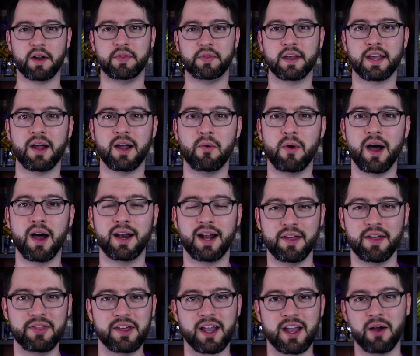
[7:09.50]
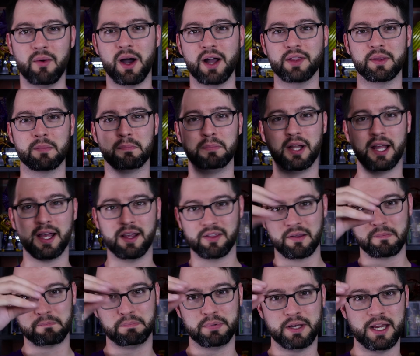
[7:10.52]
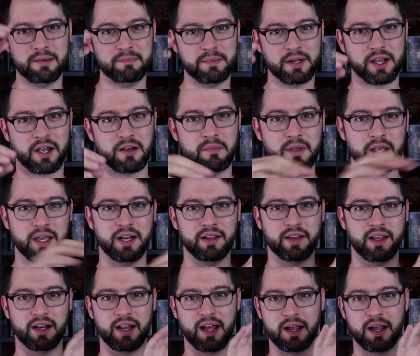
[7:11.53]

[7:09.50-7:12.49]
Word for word: what I think I want? I think I want the blade, the beam to come in and then